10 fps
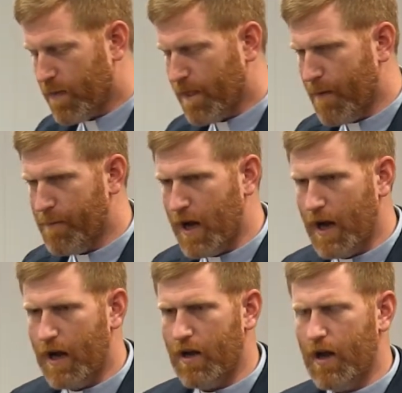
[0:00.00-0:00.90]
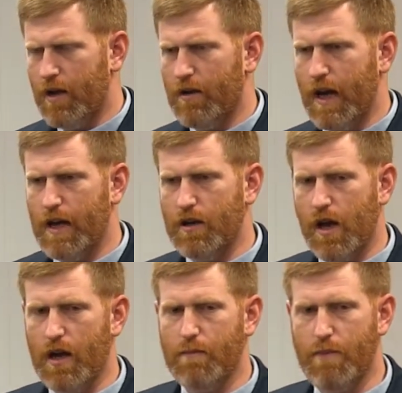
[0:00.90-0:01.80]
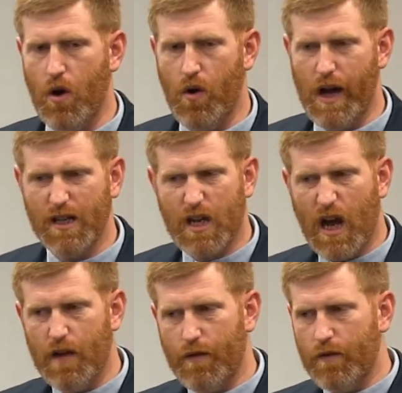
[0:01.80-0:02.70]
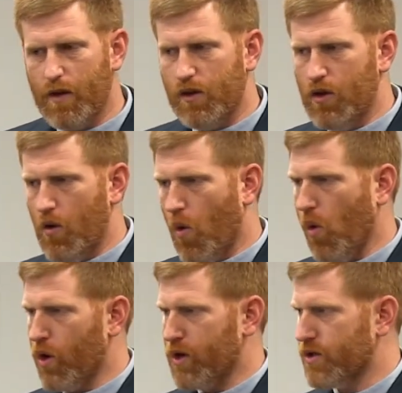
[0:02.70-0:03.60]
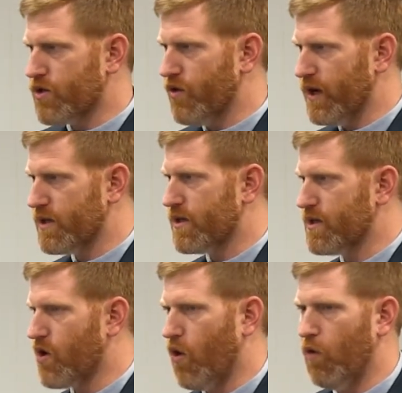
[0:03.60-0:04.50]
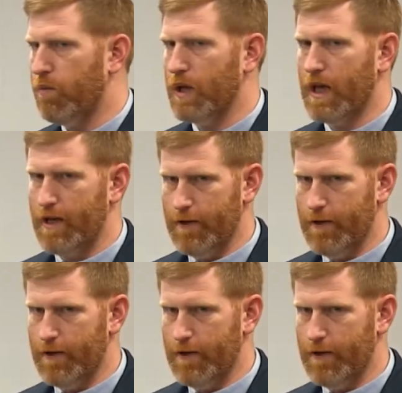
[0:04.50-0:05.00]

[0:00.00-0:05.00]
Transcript: But Boaz kind of orchestrates this whole plan.